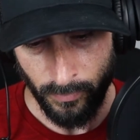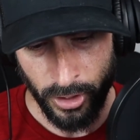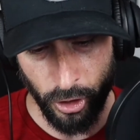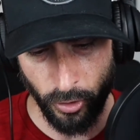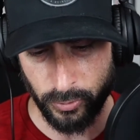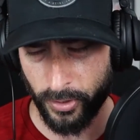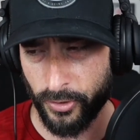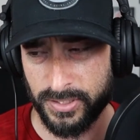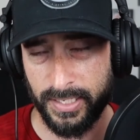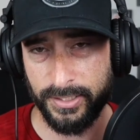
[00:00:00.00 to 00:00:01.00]
it's one of
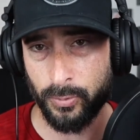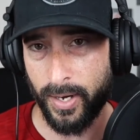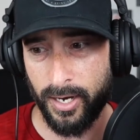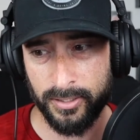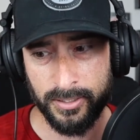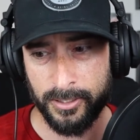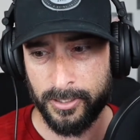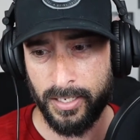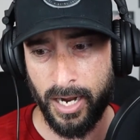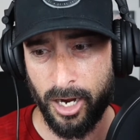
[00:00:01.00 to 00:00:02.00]
those things where
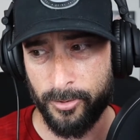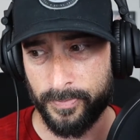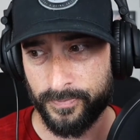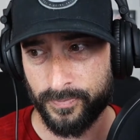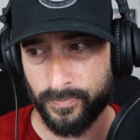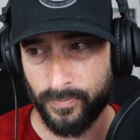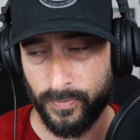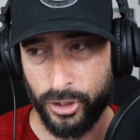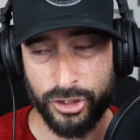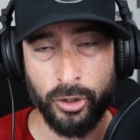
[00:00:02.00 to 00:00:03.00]

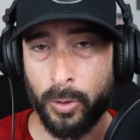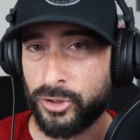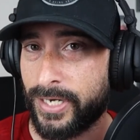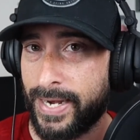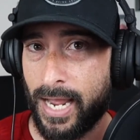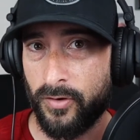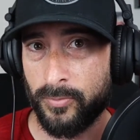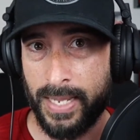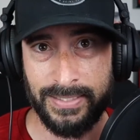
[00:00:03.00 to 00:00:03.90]
you just don't know what you're getting out of him.